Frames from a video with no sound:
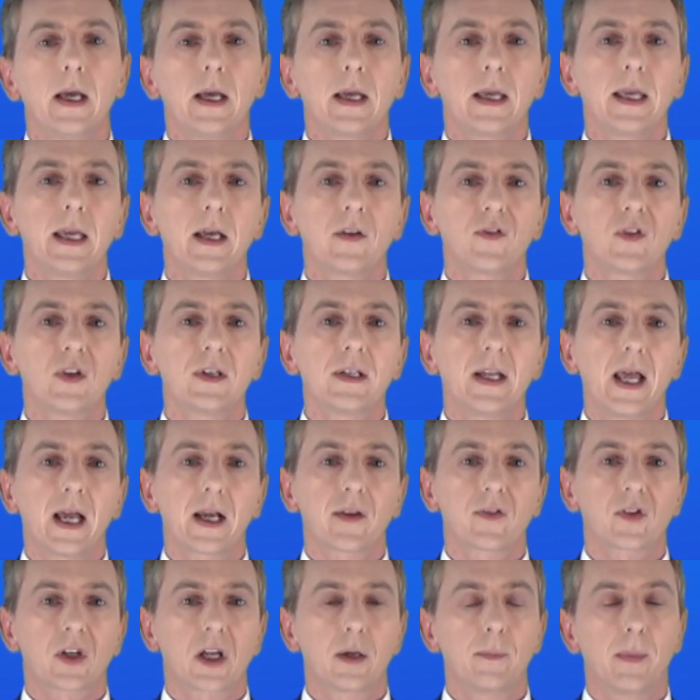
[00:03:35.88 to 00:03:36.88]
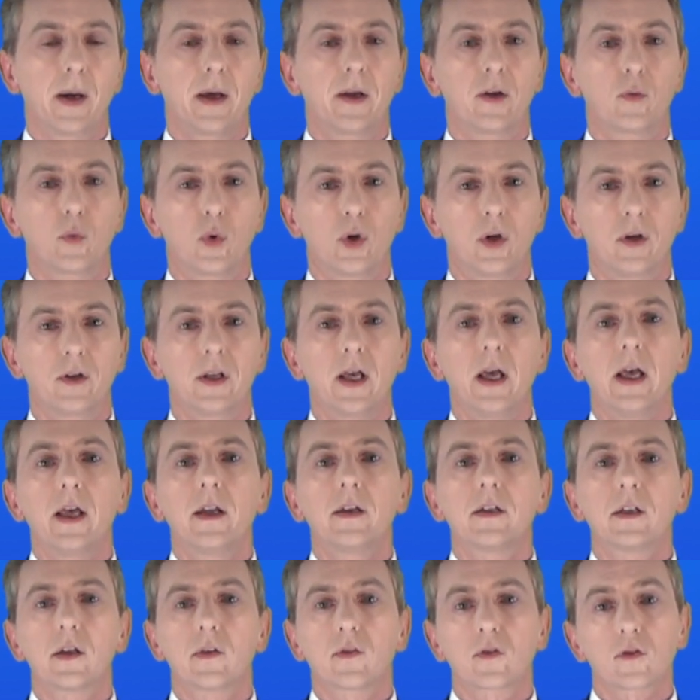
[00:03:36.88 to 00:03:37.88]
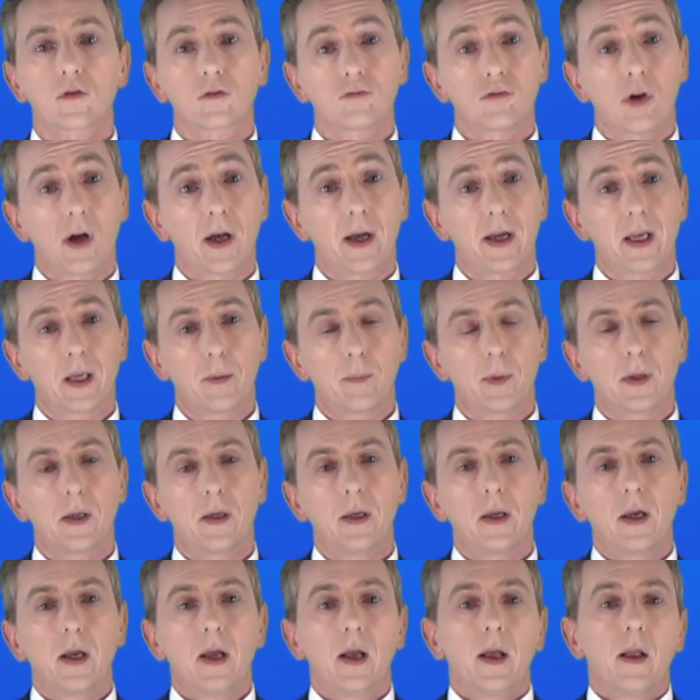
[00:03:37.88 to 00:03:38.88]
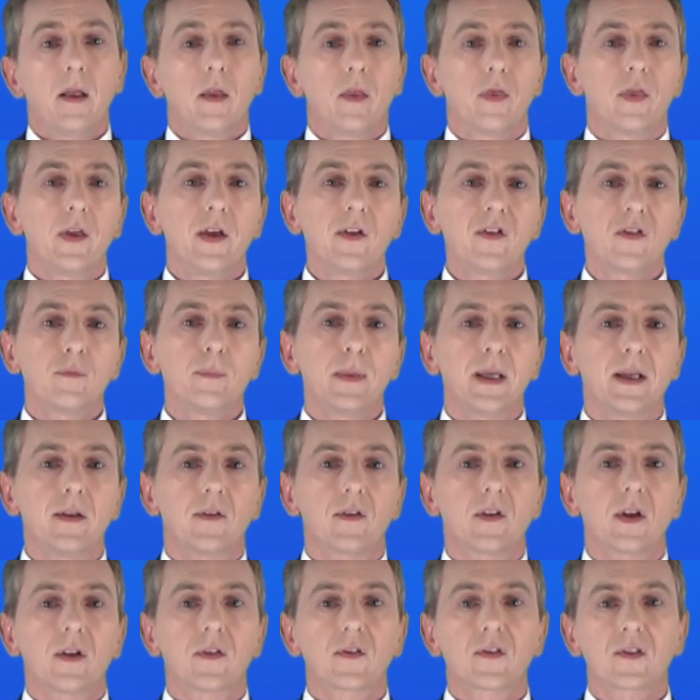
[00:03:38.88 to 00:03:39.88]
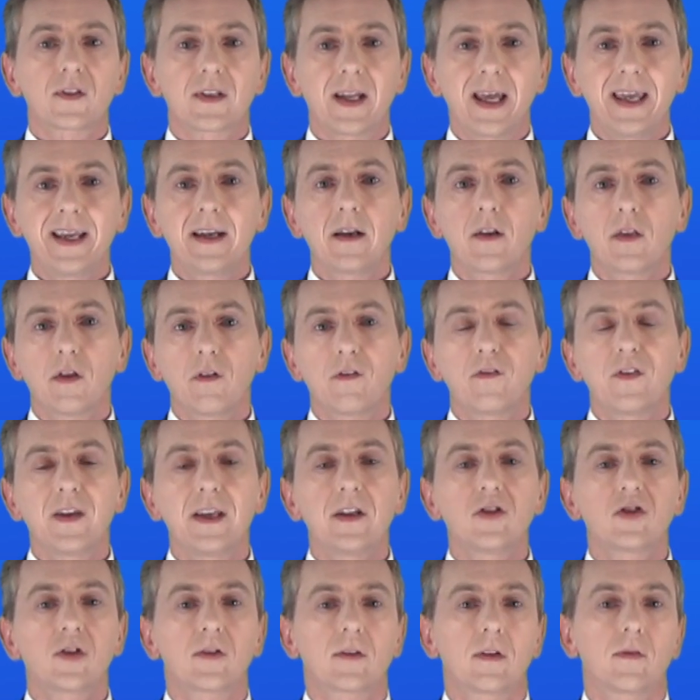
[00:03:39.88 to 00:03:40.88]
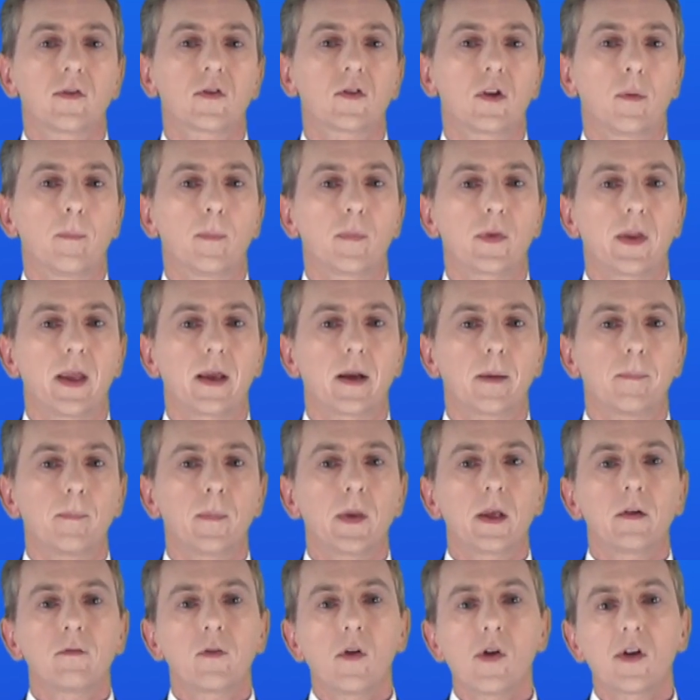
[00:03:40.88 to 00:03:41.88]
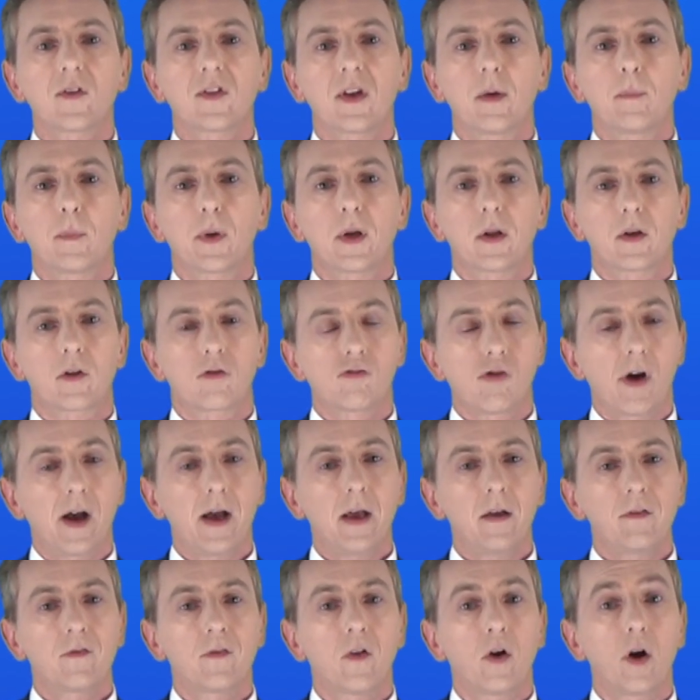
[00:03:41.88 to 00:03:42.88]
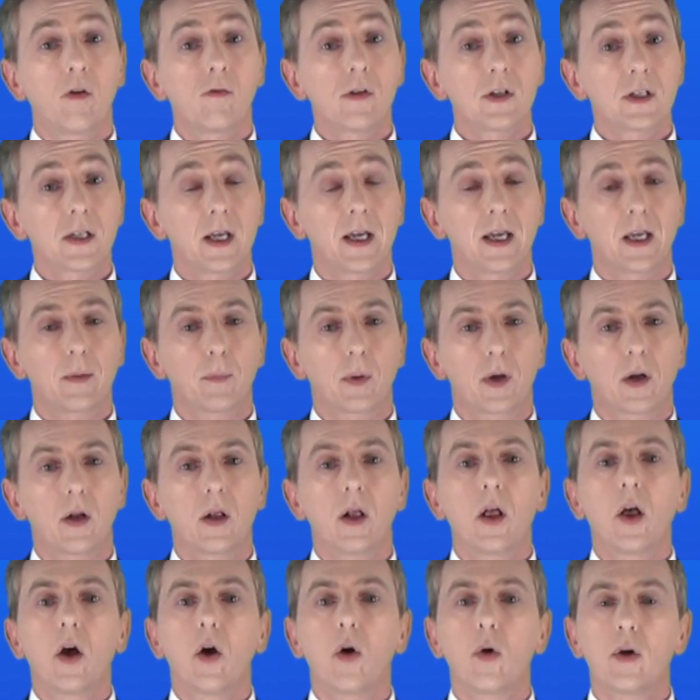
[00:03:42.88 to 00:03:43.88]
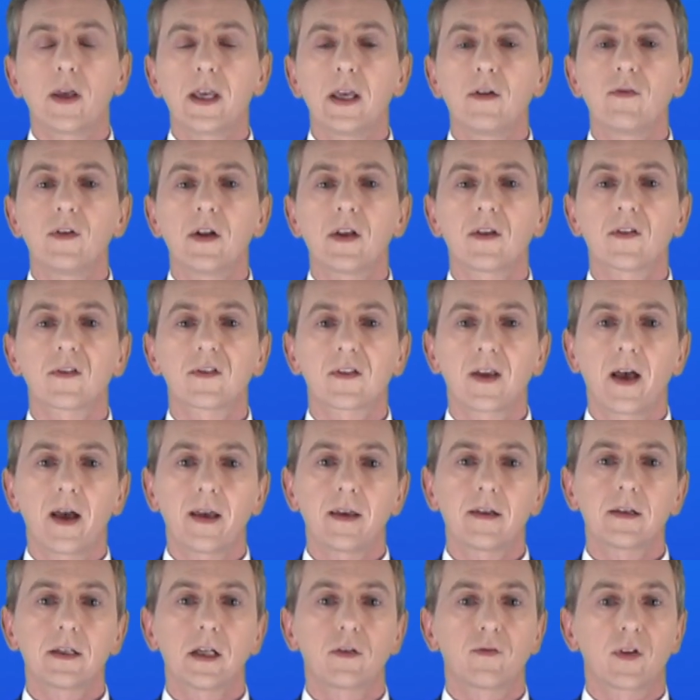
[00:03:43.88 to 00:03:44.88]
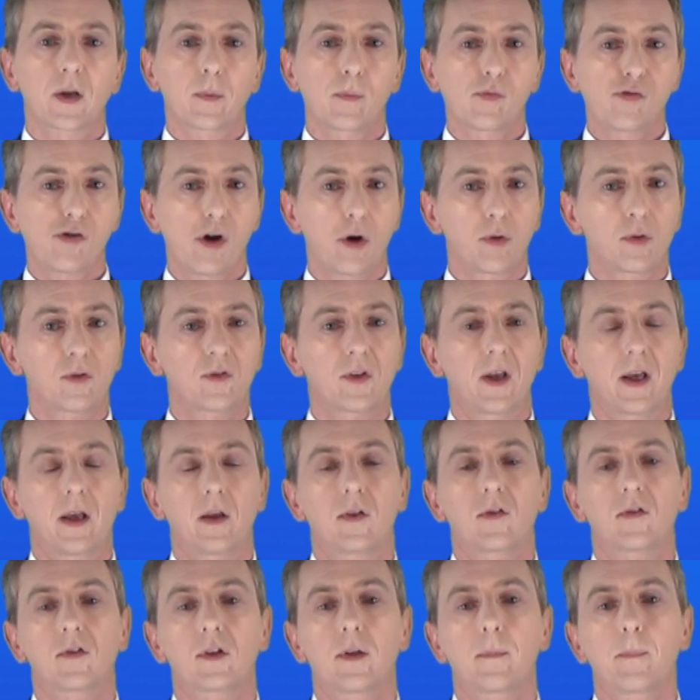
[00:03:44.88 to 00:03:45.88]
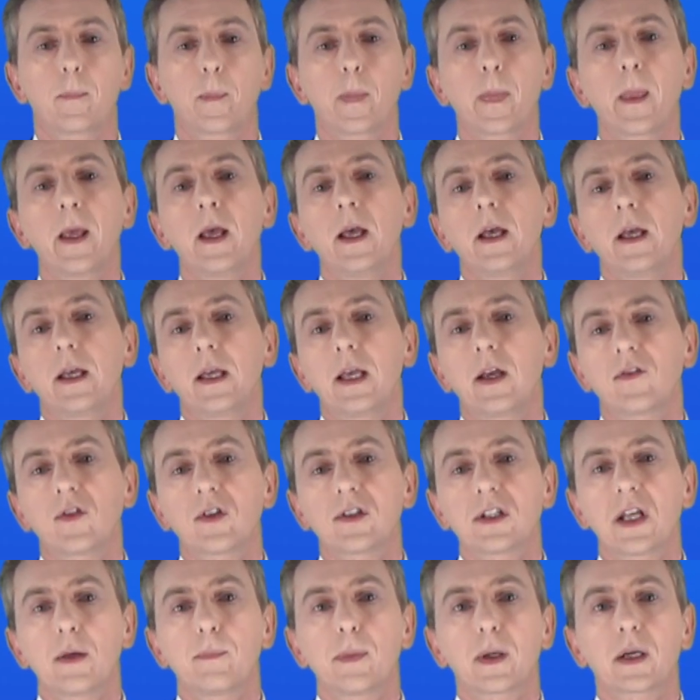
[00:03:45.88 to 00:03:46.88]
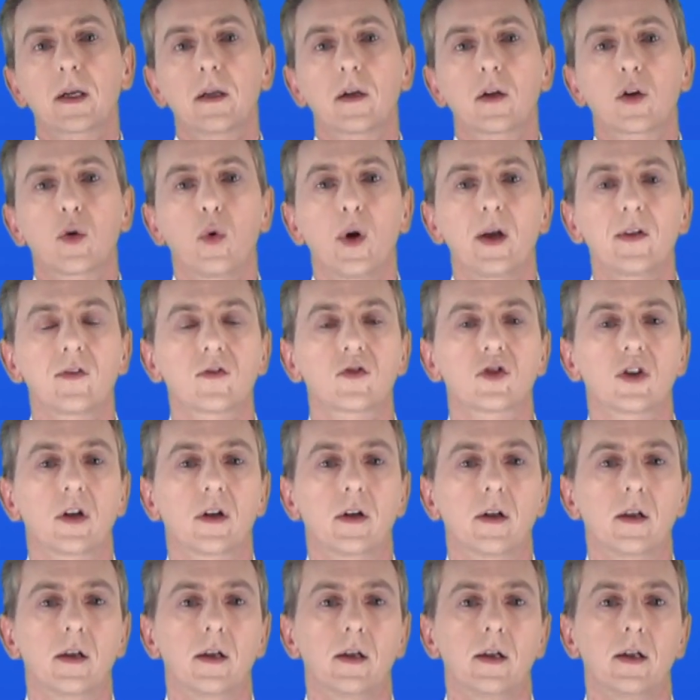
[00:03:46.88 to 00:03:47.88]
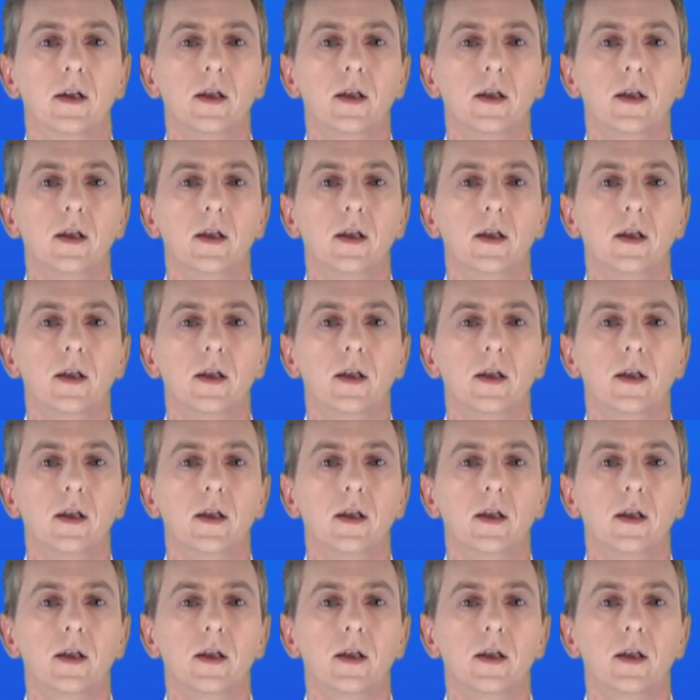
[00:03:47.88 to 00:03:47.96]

Here's the next command word, describe. This means state the features of something, for example, a graph or a table or even a scientific process. Here's a typical question.